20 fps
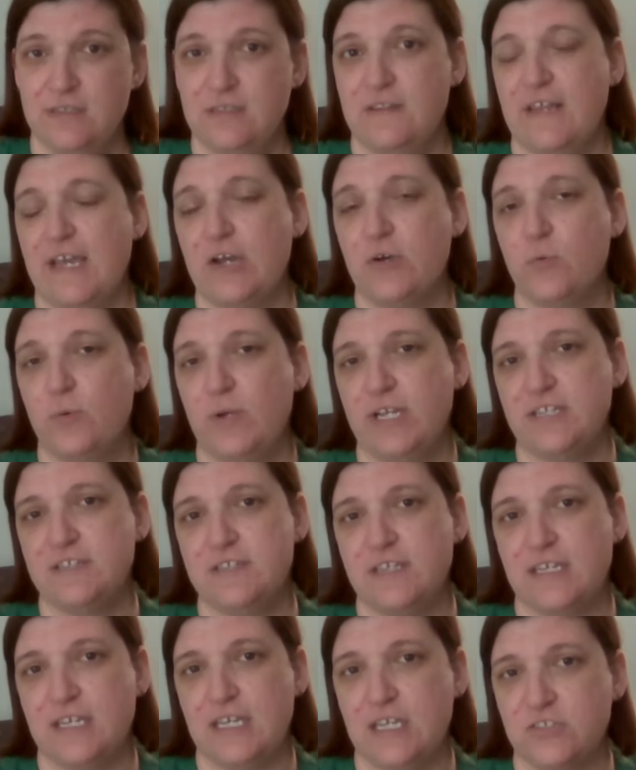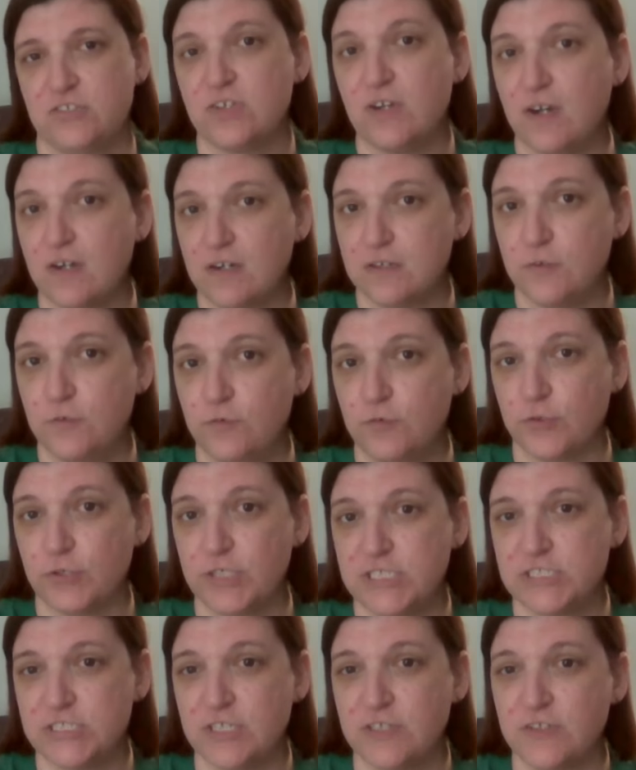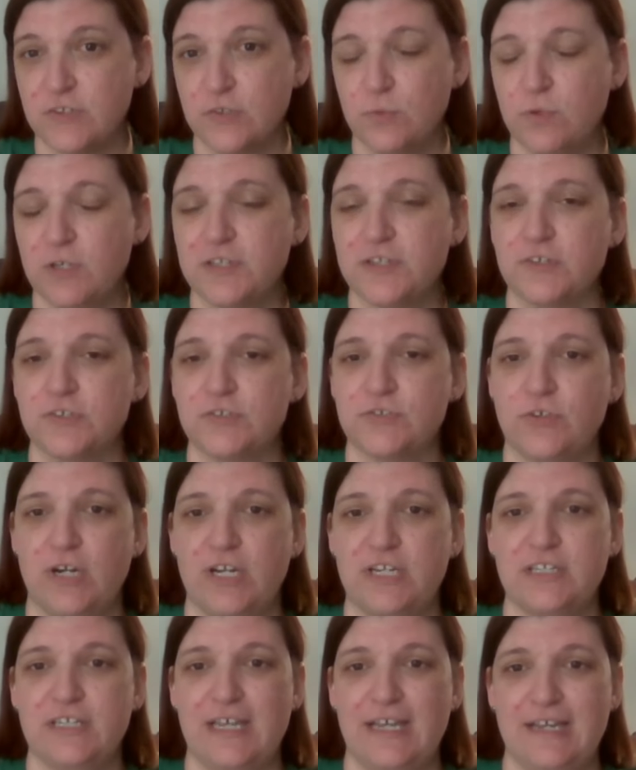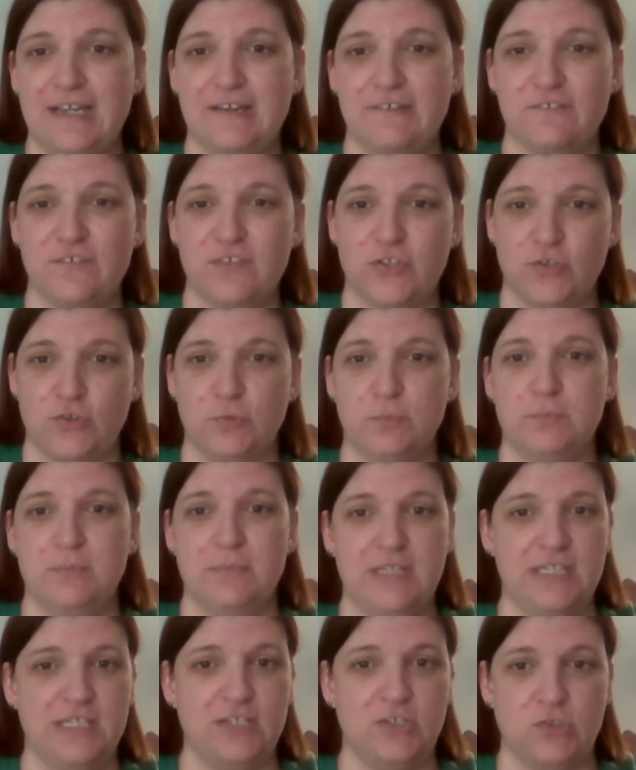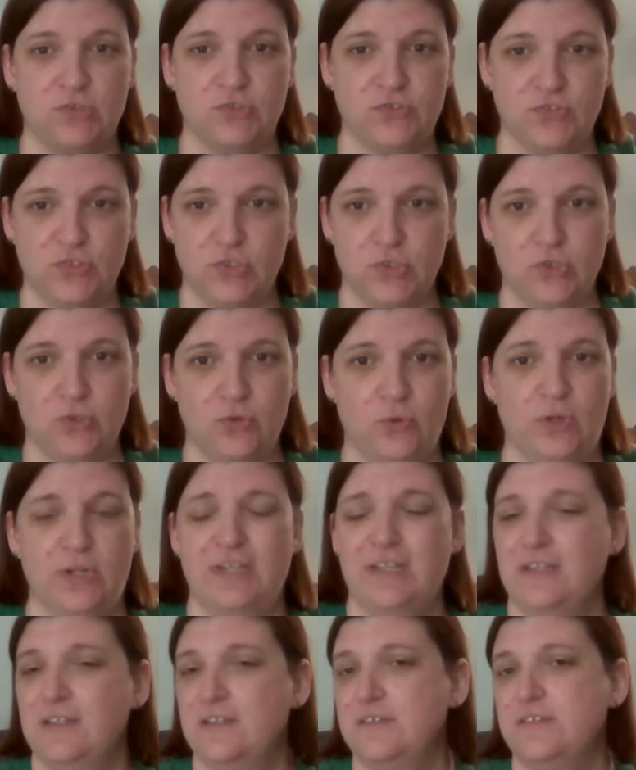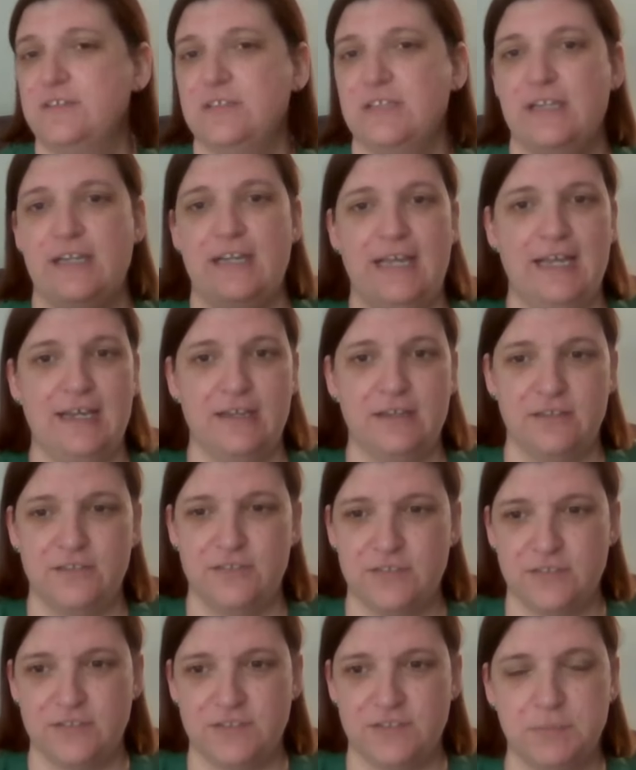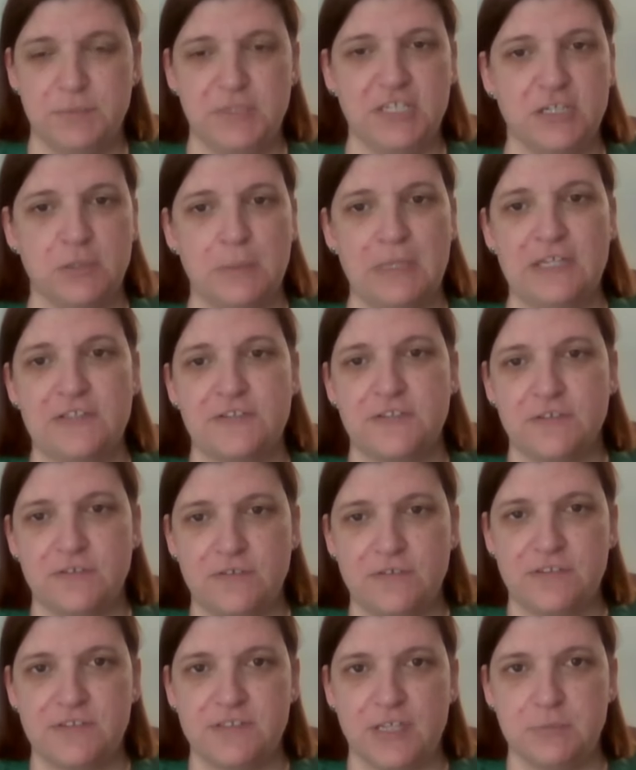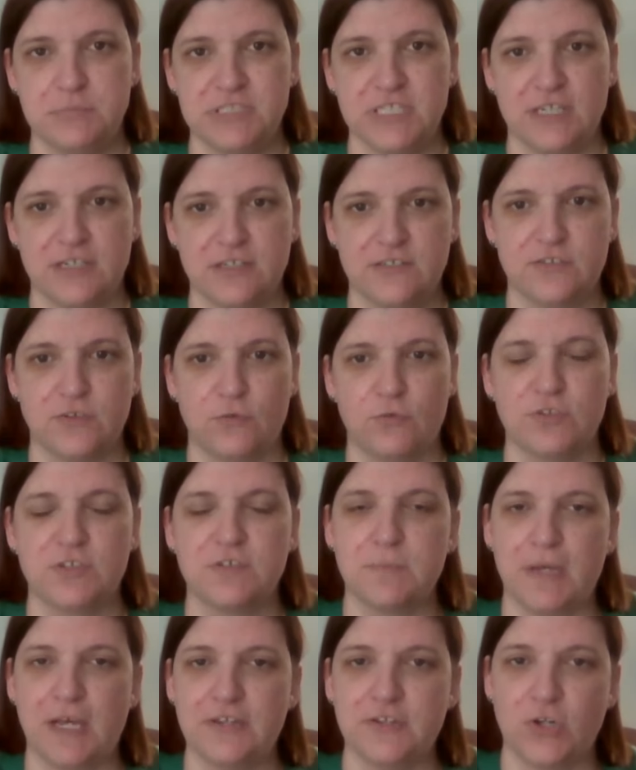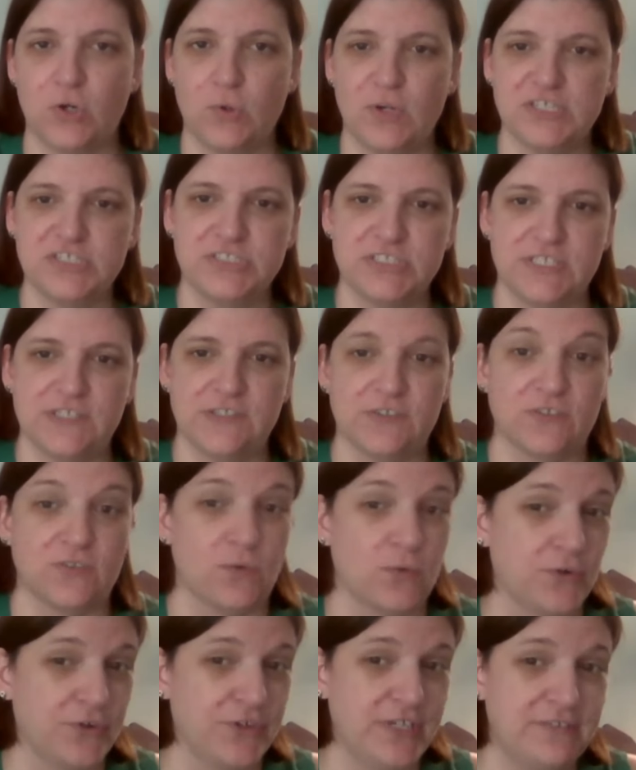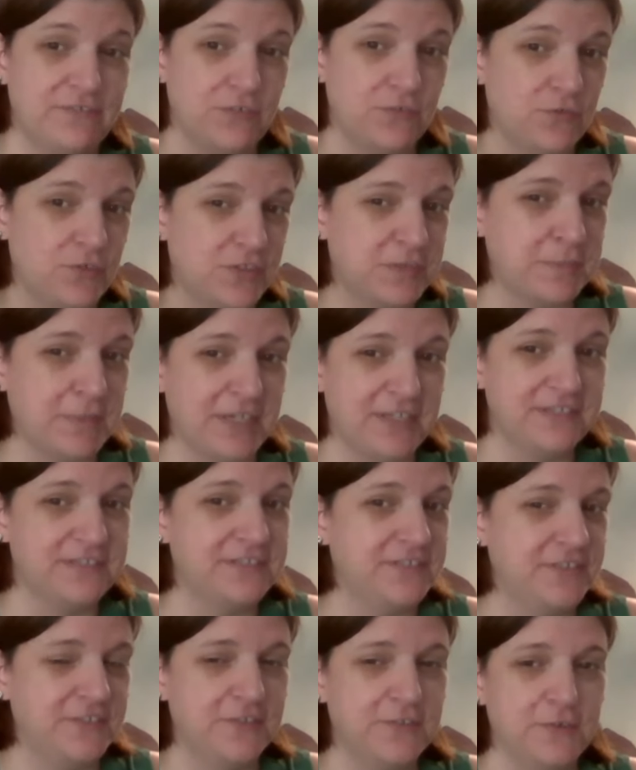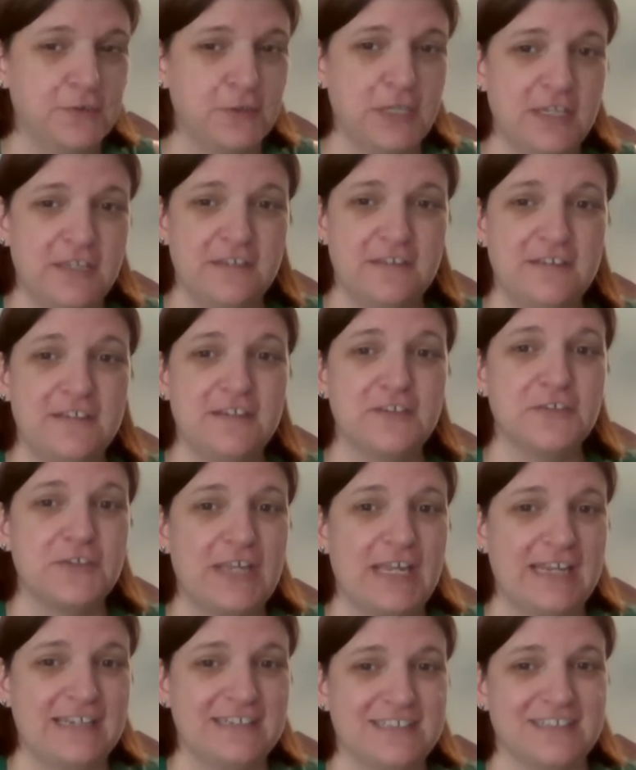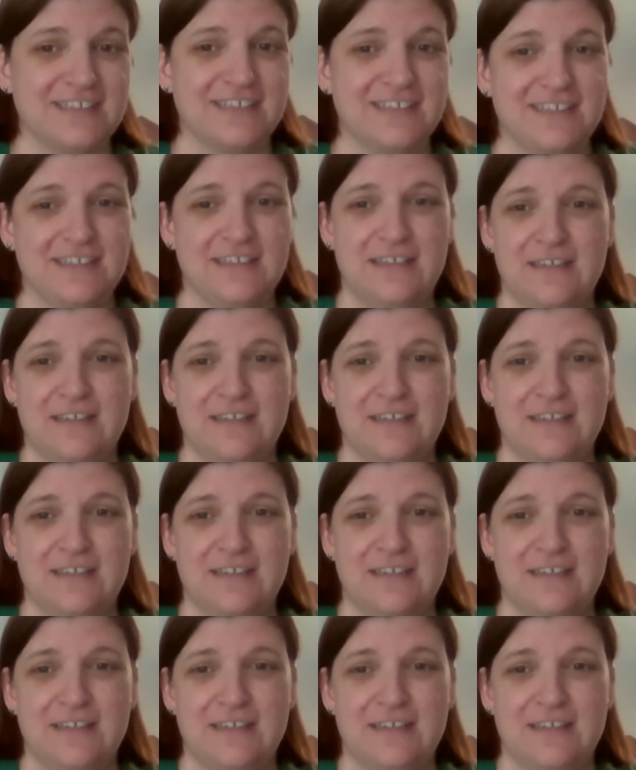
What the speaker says: That way they can't talk over each other while they're trying to have their minute or two to speak about certain subjects or respond to questions or even respond to the other candidate.